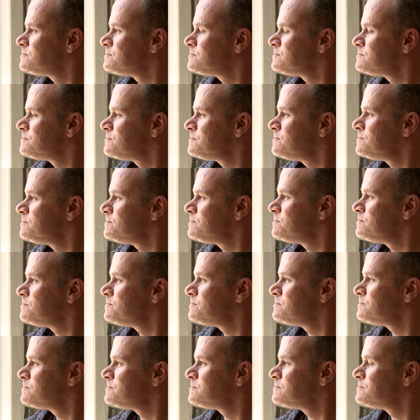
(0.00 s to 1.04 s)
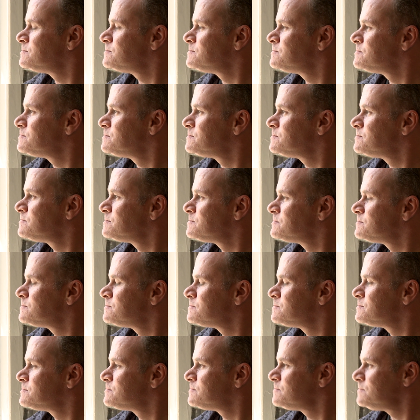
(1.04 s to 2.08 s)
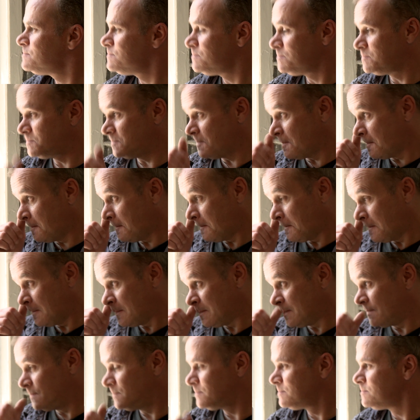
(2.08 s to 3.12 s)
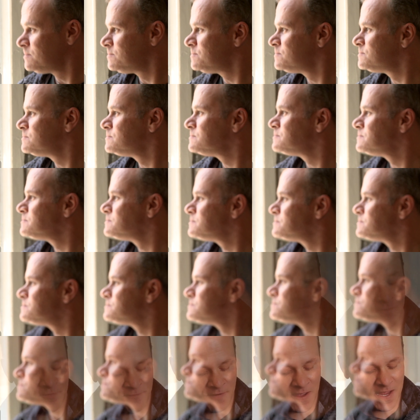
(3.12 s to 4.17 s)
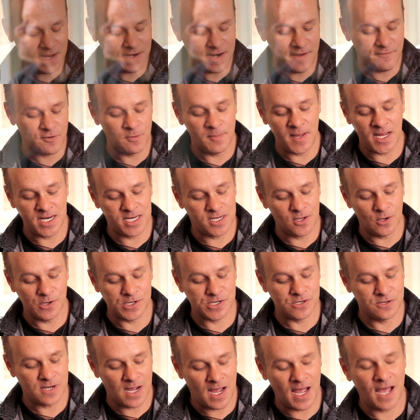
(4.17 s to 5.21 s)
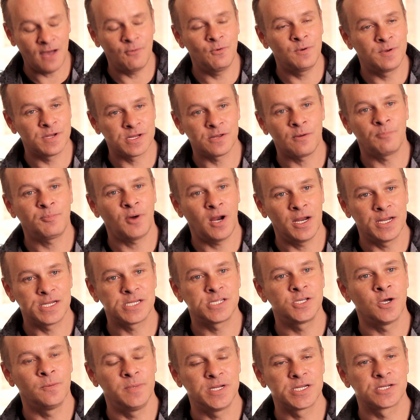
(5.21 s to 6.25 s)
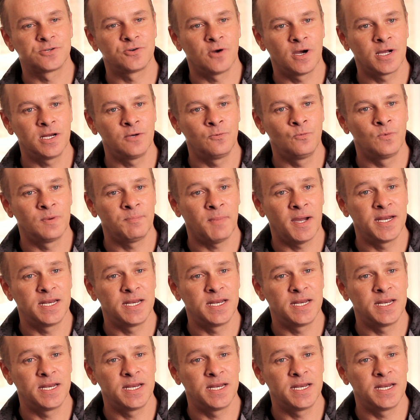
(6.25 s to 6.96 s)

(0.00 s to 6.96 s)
eating on a regular basis. I had trouble getting out of bed. If I had never met Dozer, I would probably still be struggling with my